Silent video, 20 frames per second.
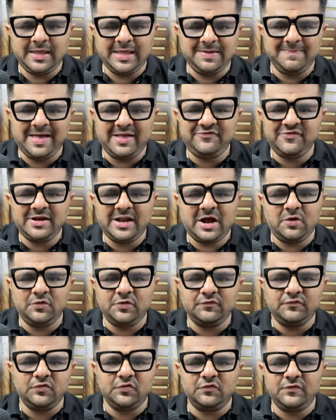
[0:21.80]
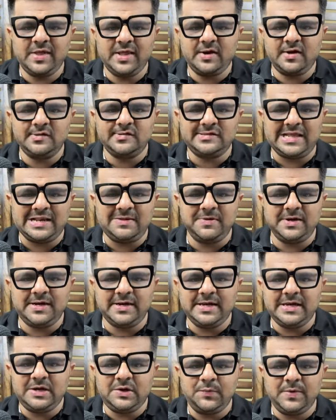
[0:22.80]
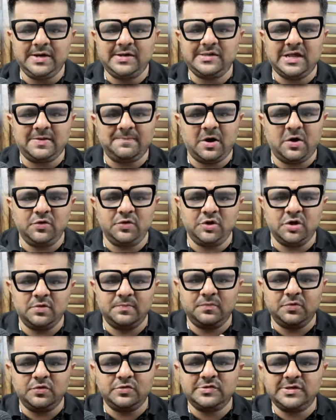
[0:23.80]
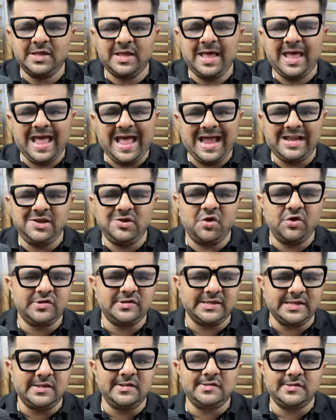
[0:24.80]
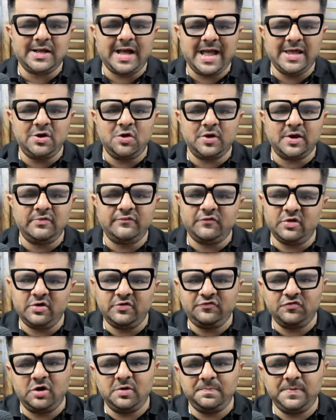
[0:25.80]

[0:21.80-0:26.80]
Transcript: Imagine out of nowhere a celebrity tweets about your books and your sales skyrocket for a short